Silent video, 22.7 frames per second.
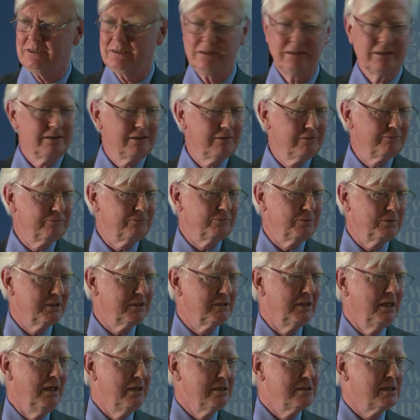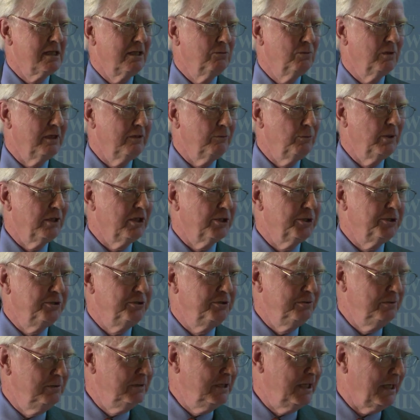And if we're saying, what are we going to
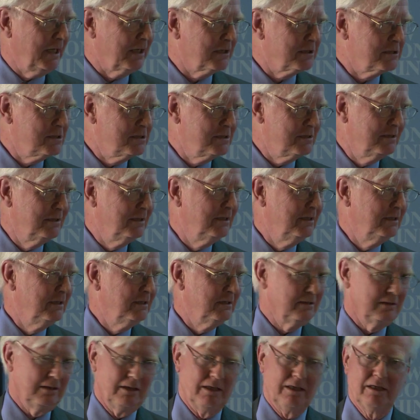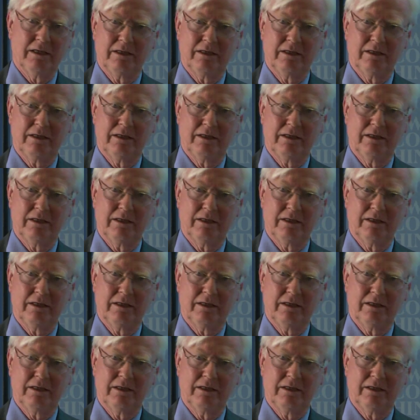do next? Then